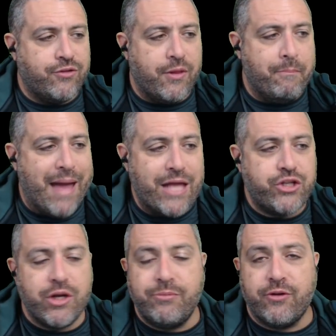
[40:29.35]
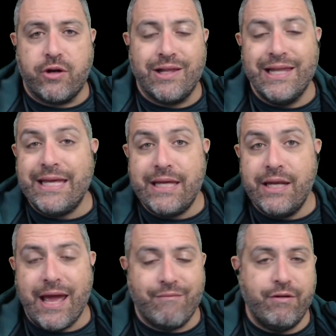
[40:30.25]
The matchups are clean.
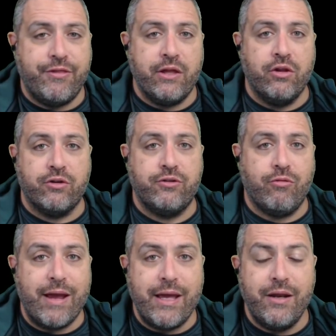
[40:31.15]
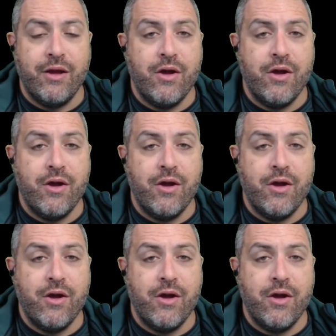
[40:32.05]
Everything looks great.